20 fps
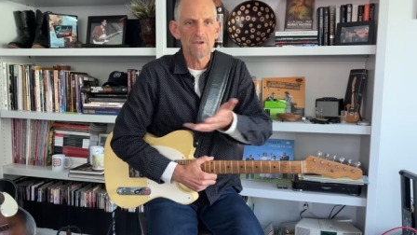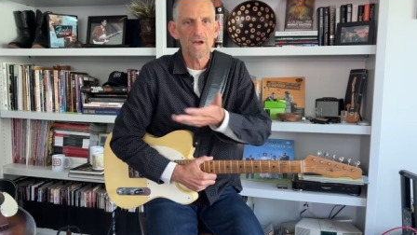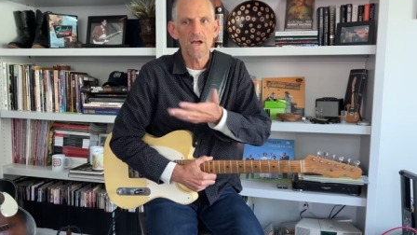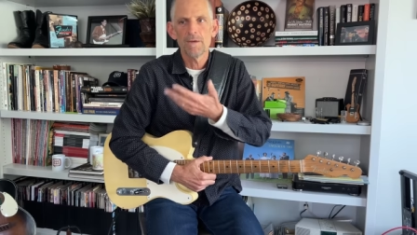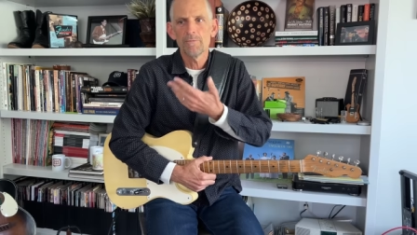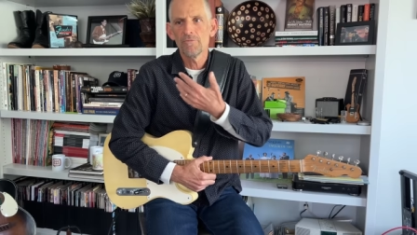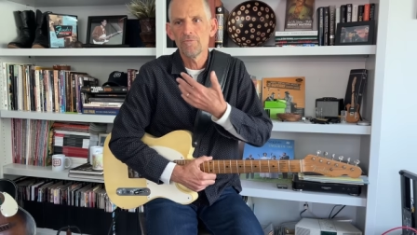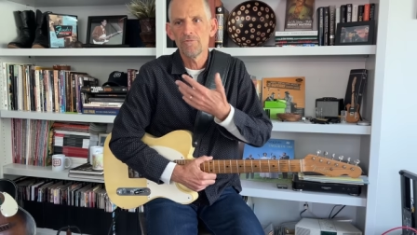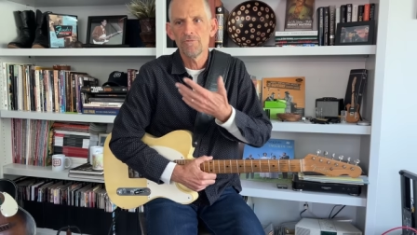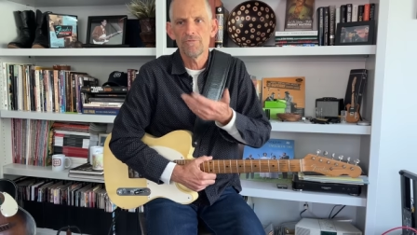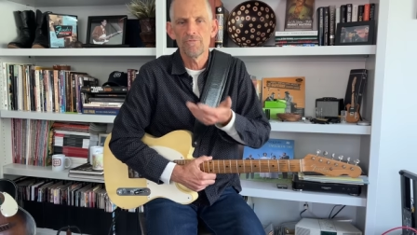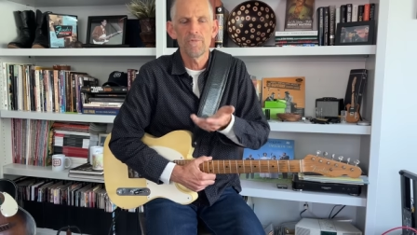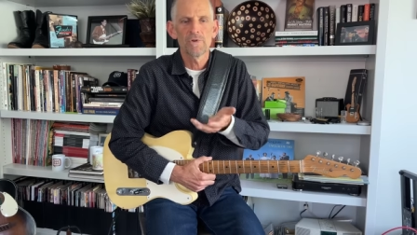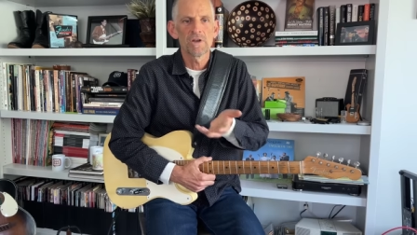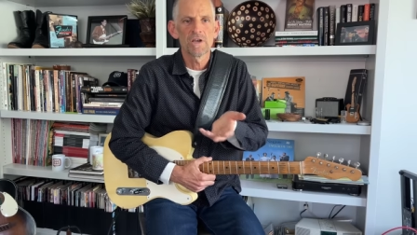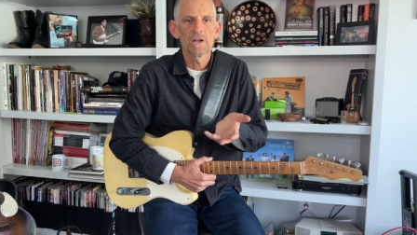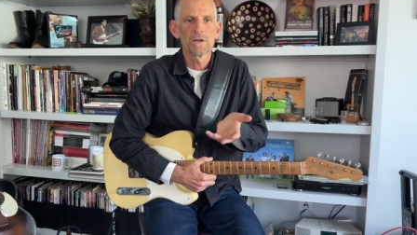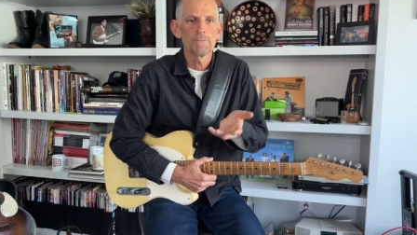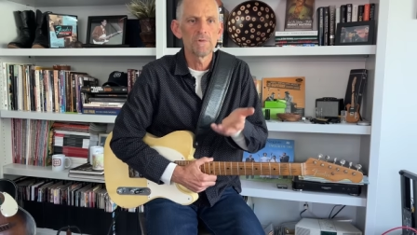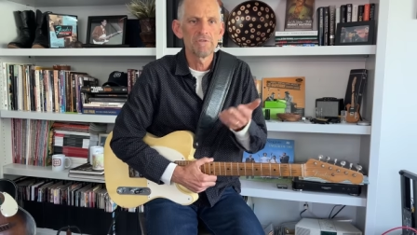I'm
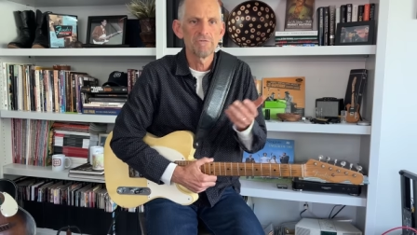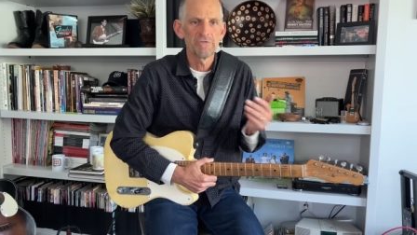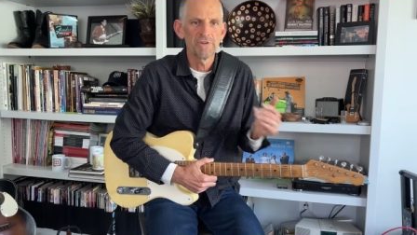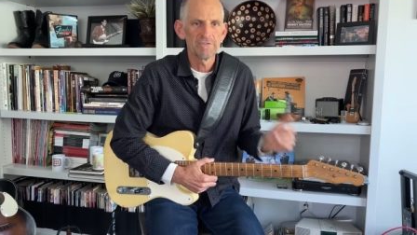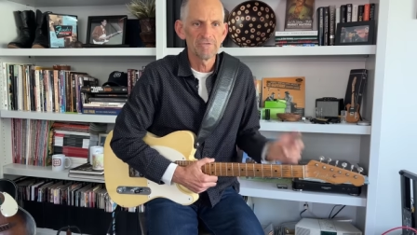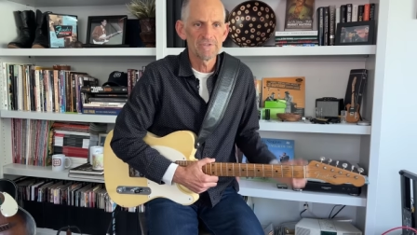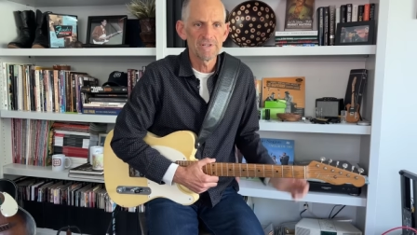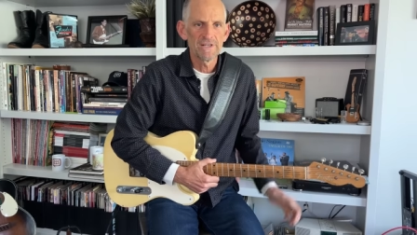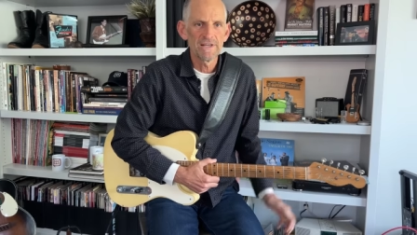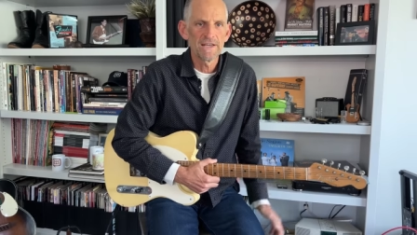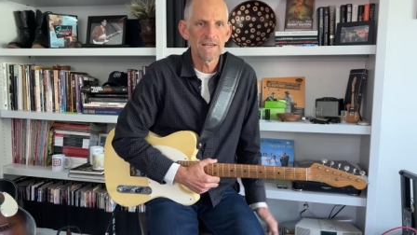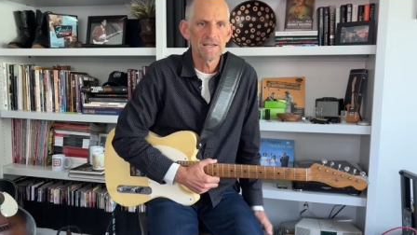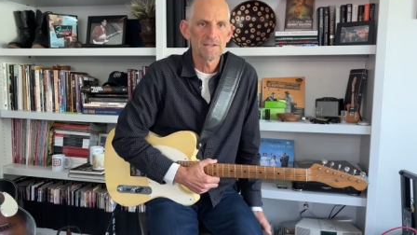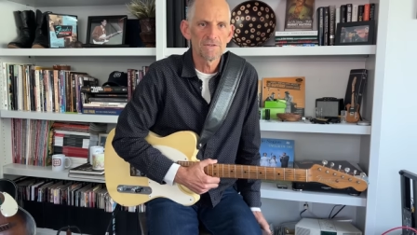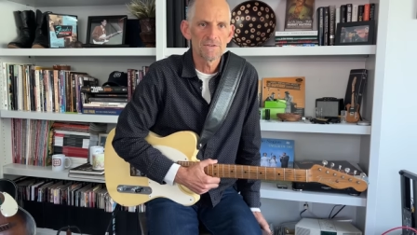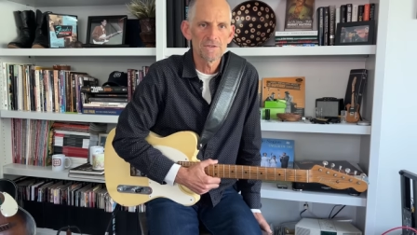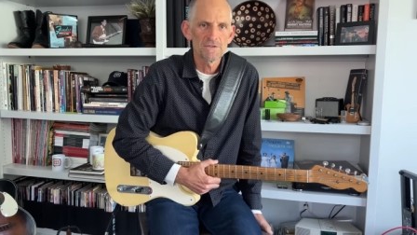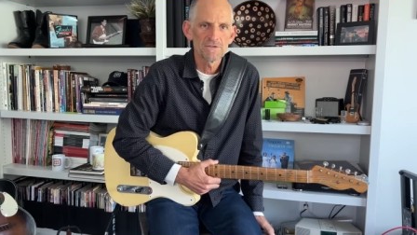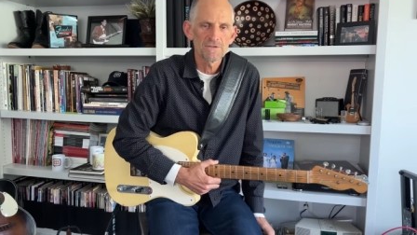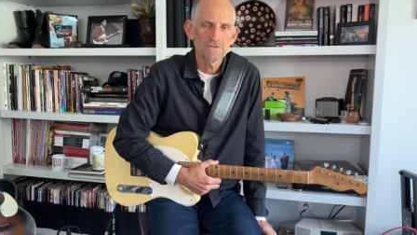going to be 58
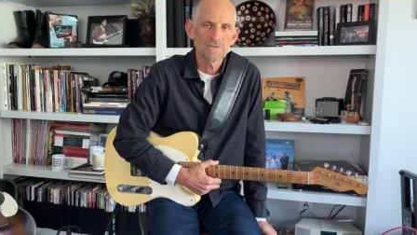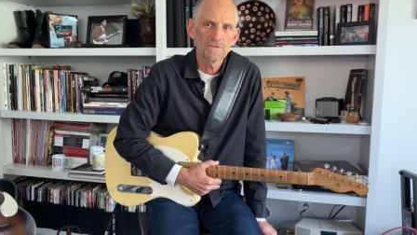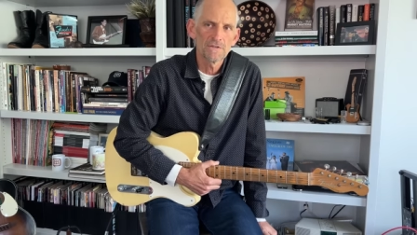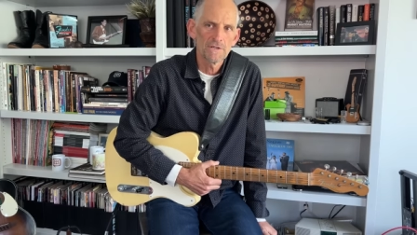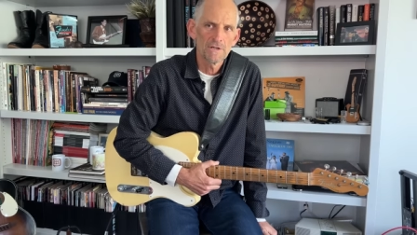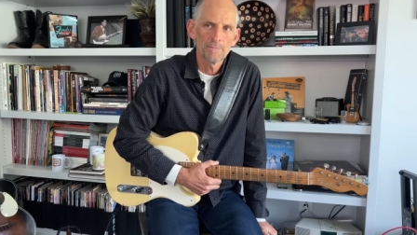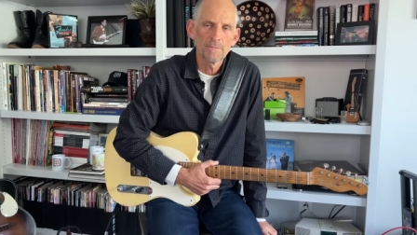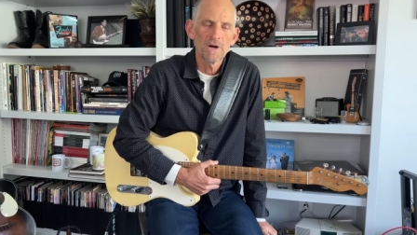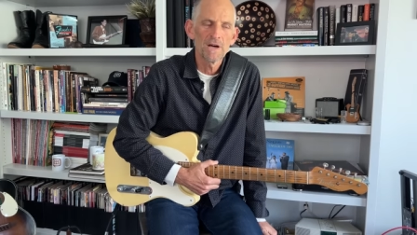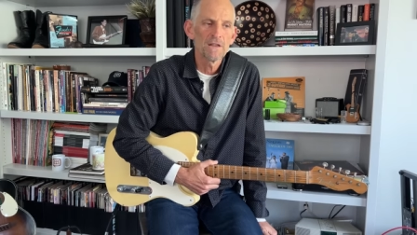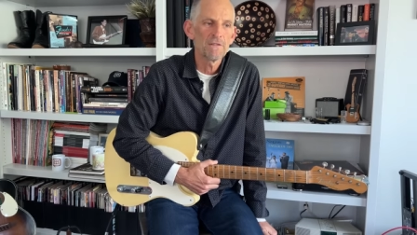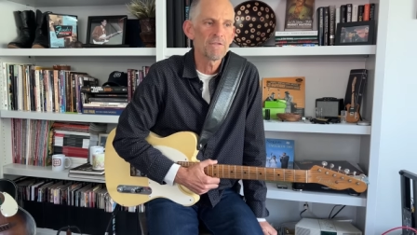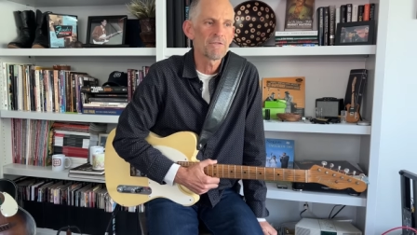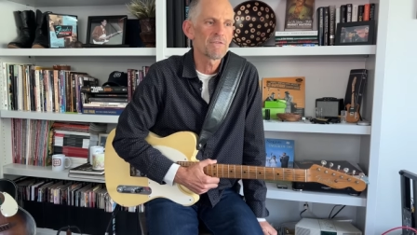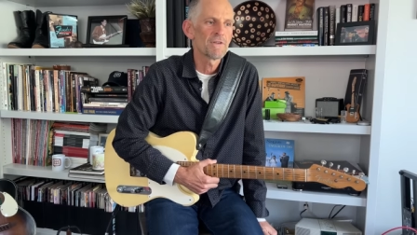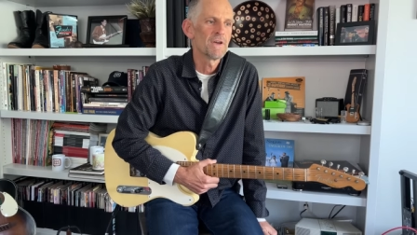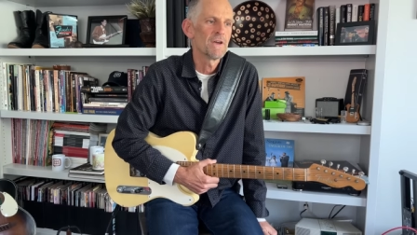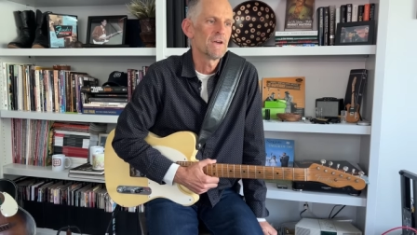this in a month.